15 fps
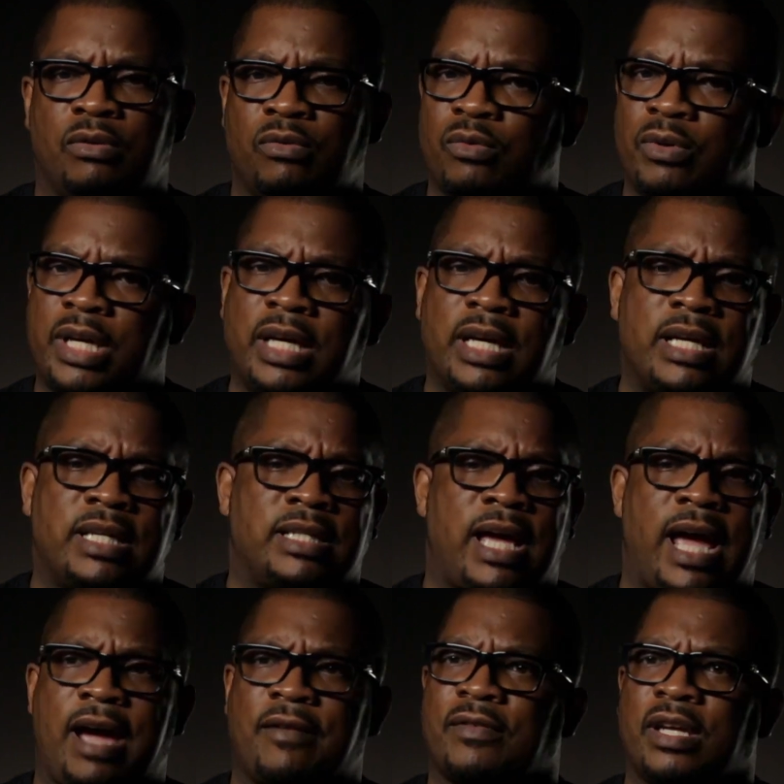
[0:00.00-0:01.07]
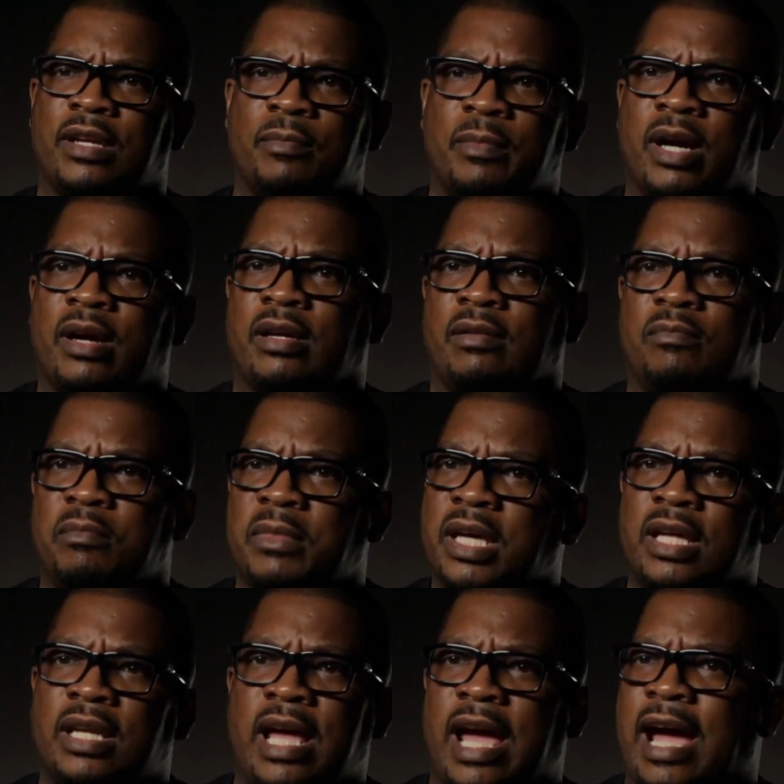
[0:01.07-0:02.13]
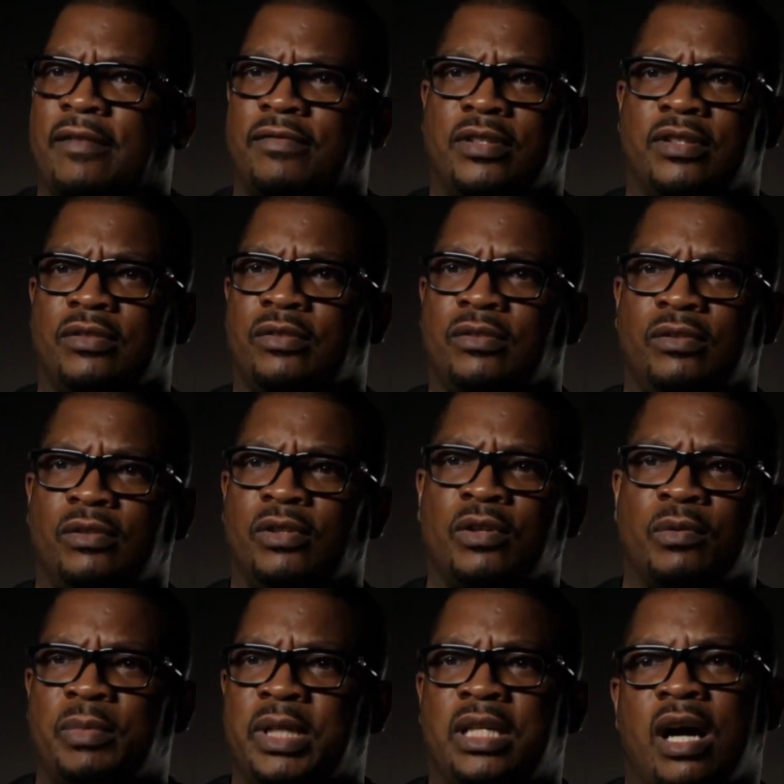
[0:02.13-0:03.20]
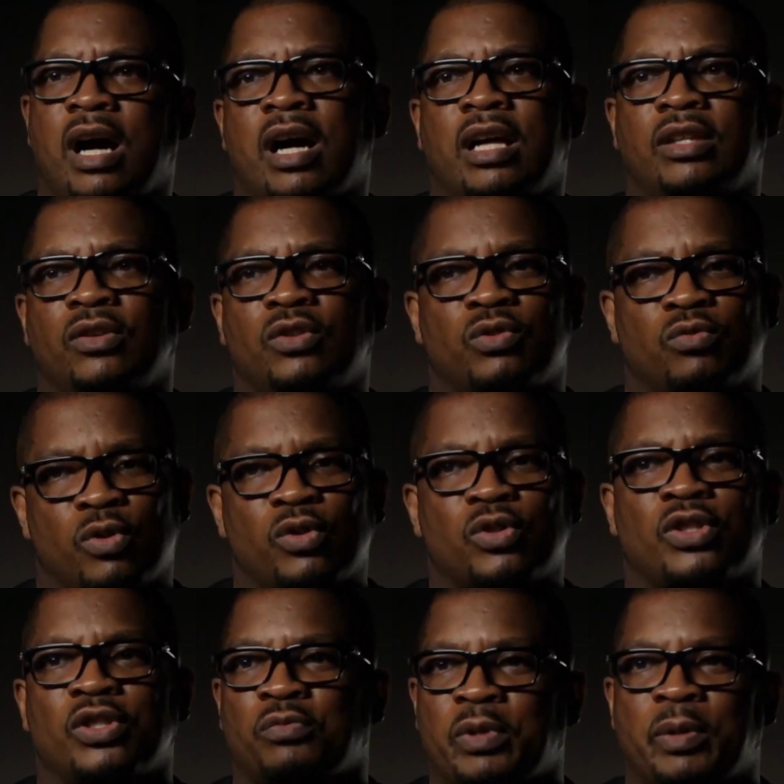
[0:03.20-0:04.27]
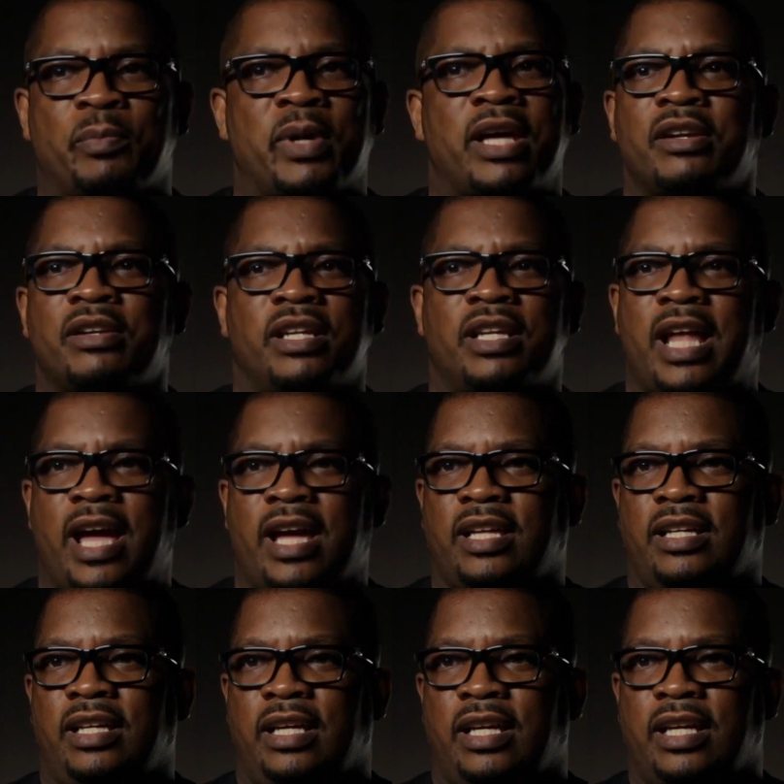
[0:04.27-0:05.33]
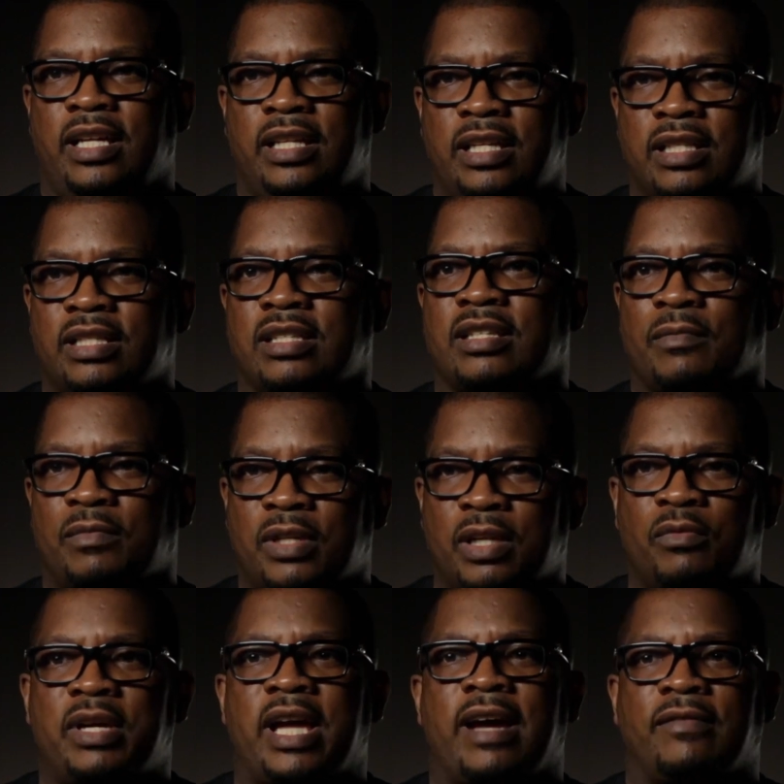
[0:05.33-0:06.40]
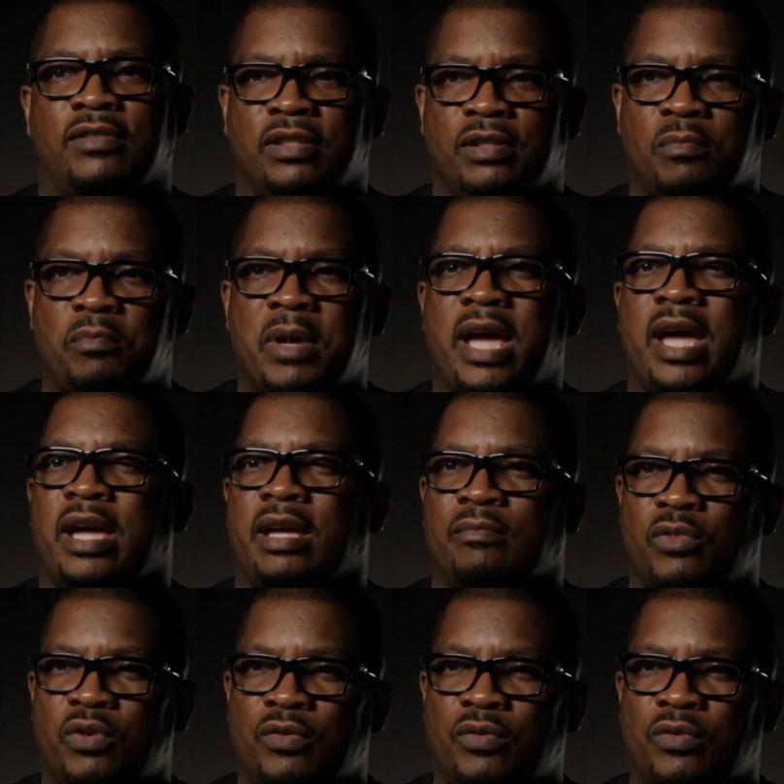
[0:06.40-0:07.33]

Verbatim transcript: we as African American men have to look beyond those roles because we're better than that. And these are something that we have to demand